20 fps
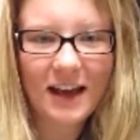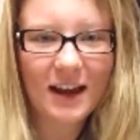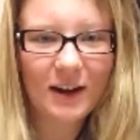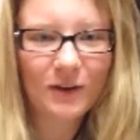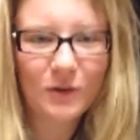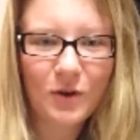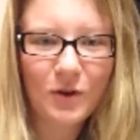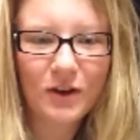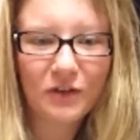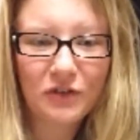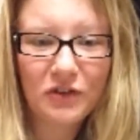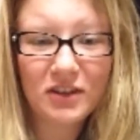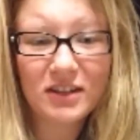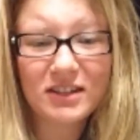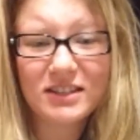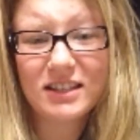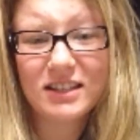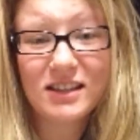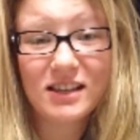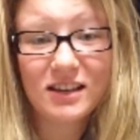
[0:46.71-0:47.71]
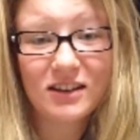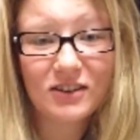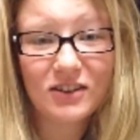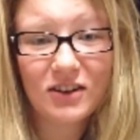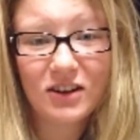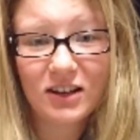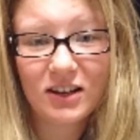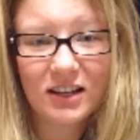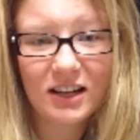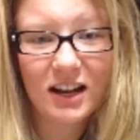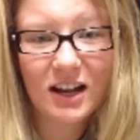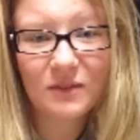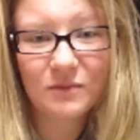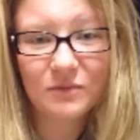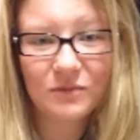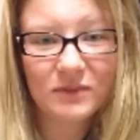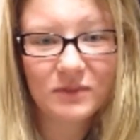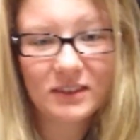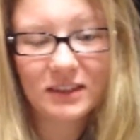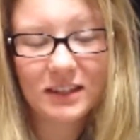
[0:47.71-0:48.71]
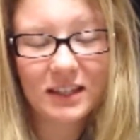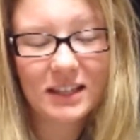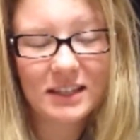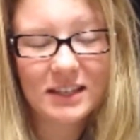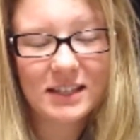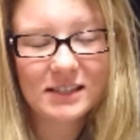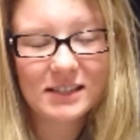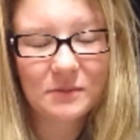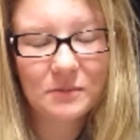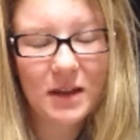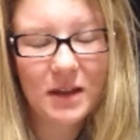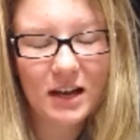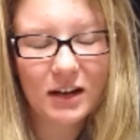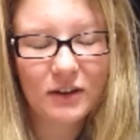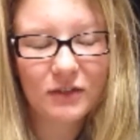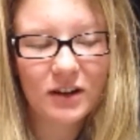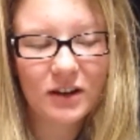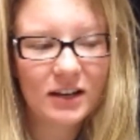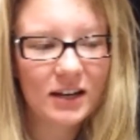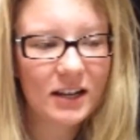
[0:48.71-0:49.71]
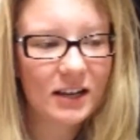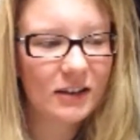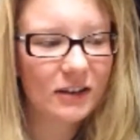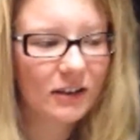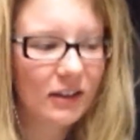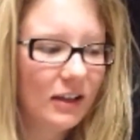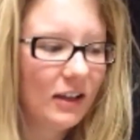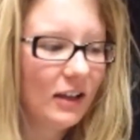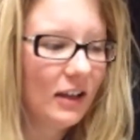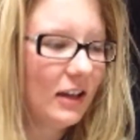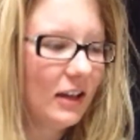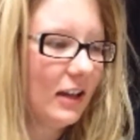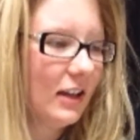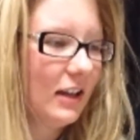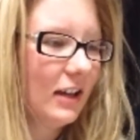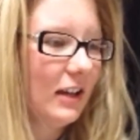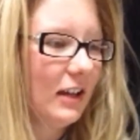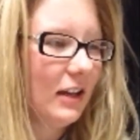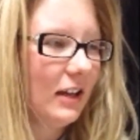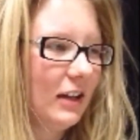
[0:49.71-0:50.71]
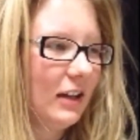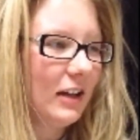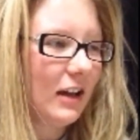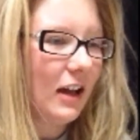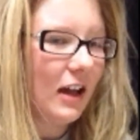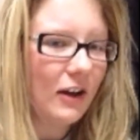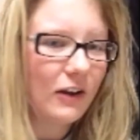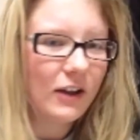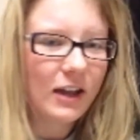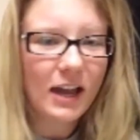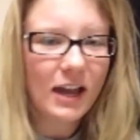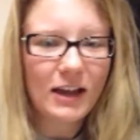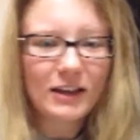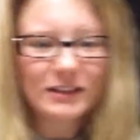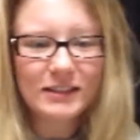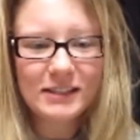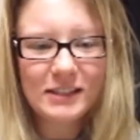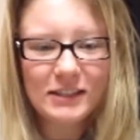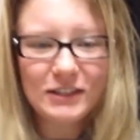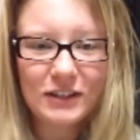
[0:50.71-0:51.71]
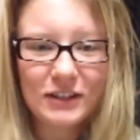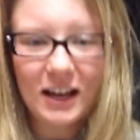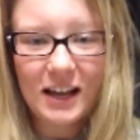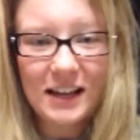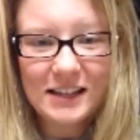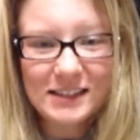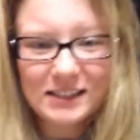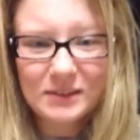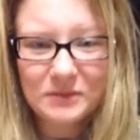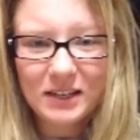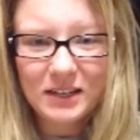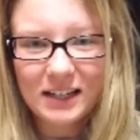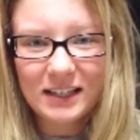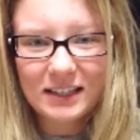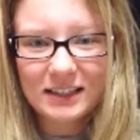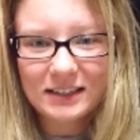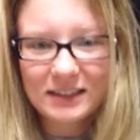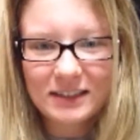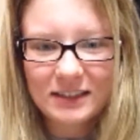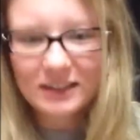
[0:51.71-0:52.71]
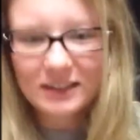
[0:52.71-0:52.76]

I don't know if you can see that or not. I, it doesn't matter right now. Okay, I'll see you guys in a minute.